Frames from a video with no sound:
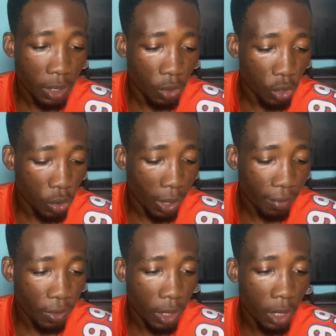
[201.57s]
You need to have
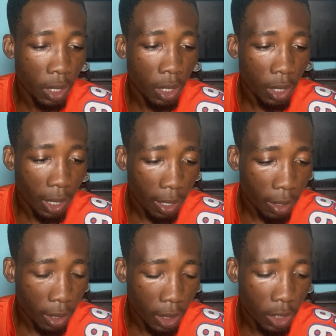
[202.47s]
key,
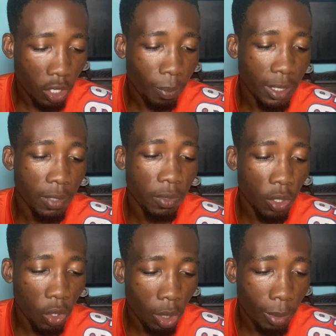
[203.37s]
increase your passive
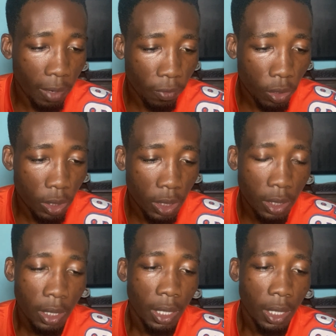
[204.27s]
income, and follow this.